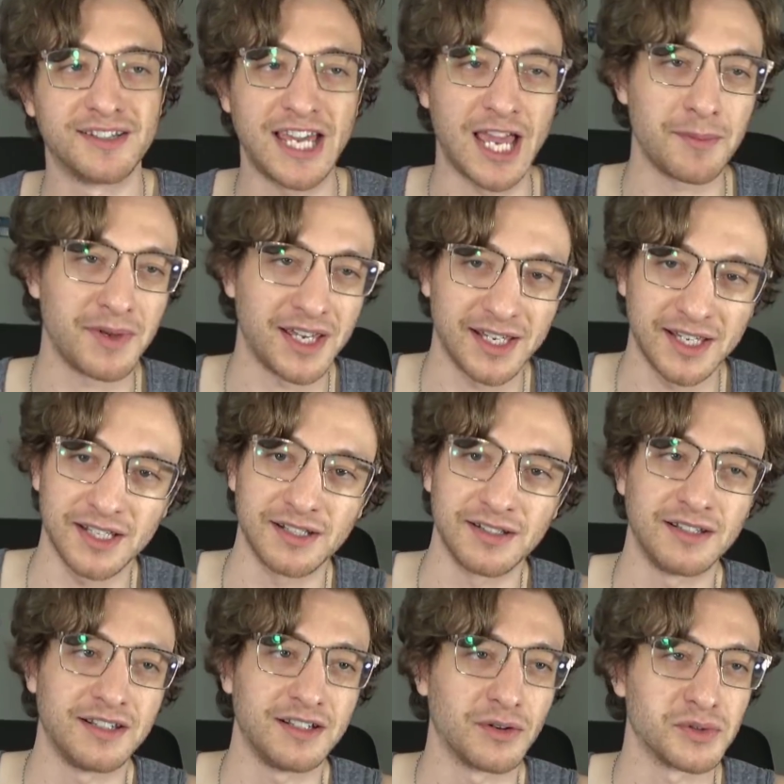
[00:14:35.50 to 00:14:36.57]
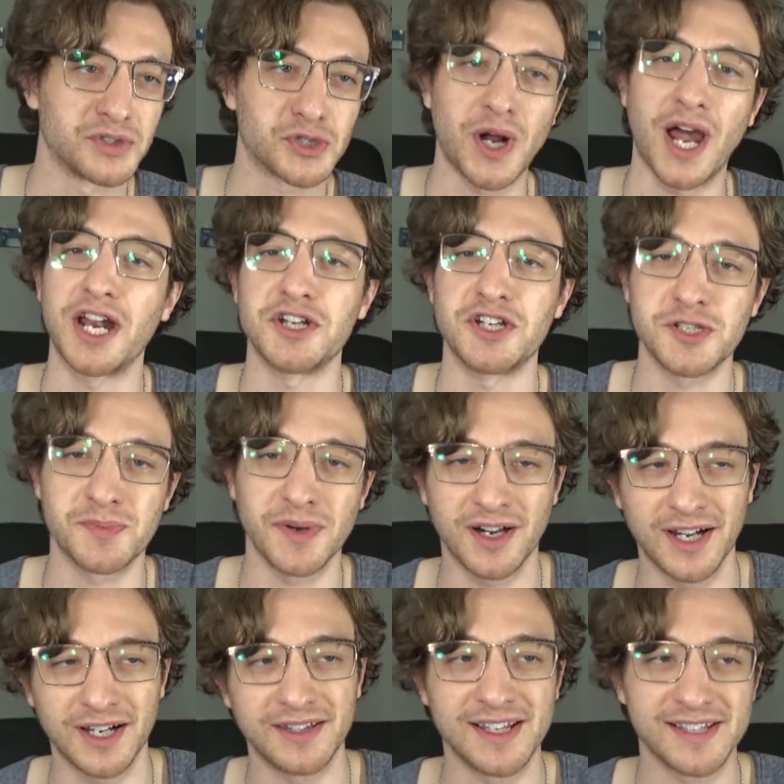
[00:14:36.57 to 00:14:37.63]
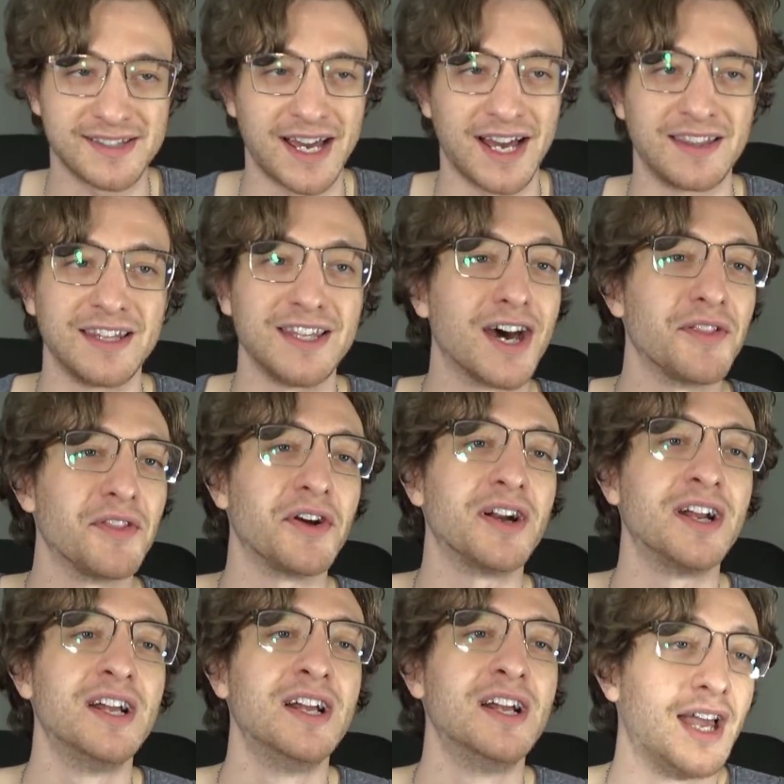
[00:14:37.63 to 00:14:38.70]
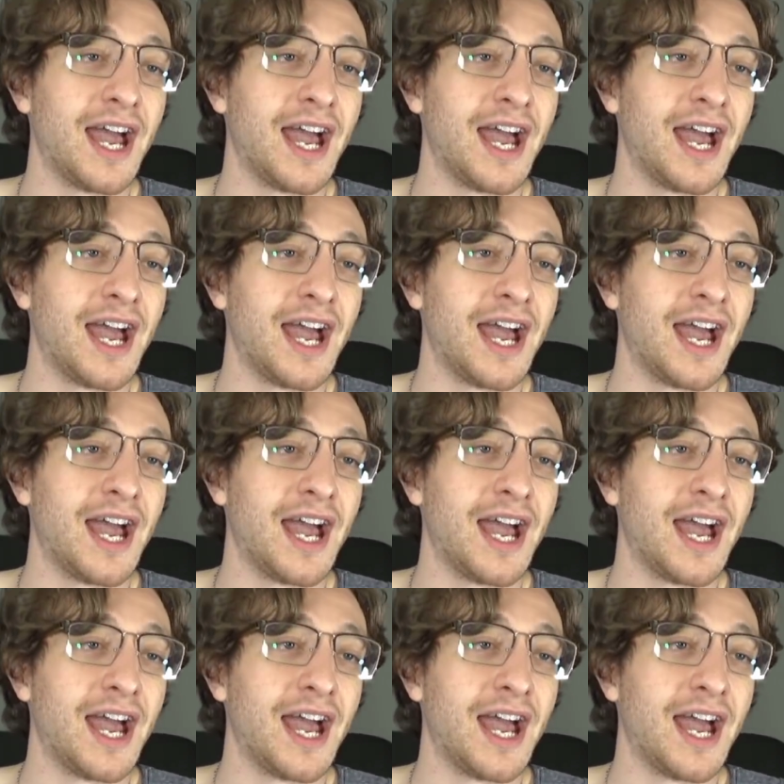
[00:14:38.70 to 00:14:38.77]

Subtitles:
gaming and, strategies behind this, that, and the other.